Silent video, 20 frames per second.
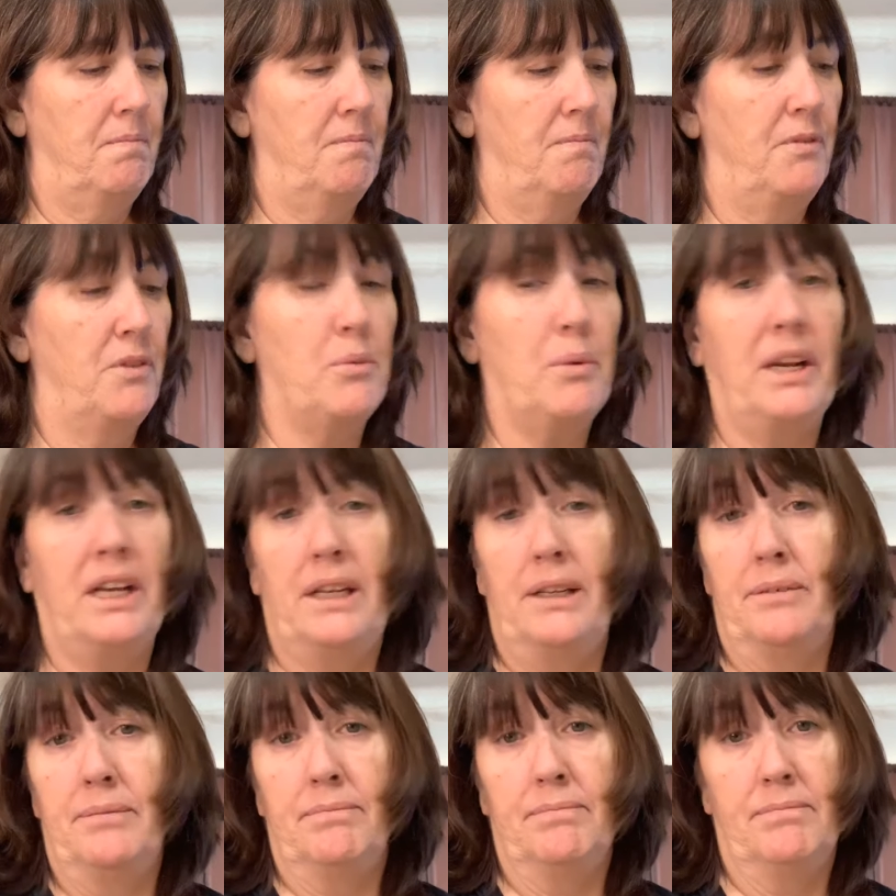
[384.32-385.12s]
3,
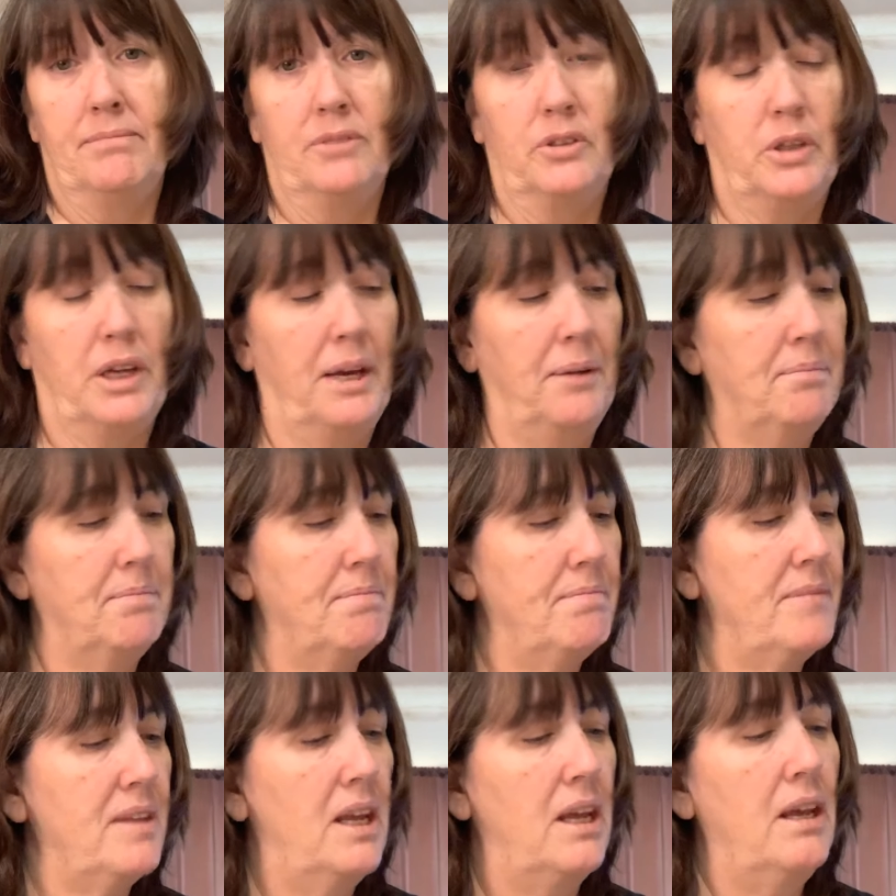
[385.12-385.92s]
okay?
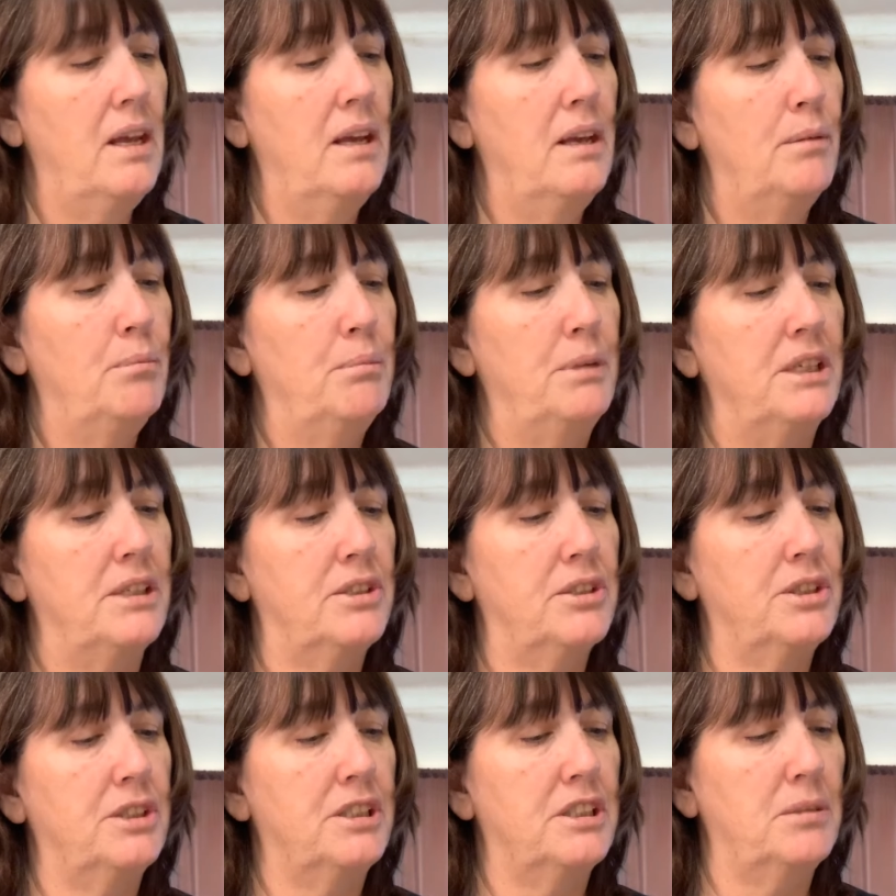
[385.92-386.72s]
Mr.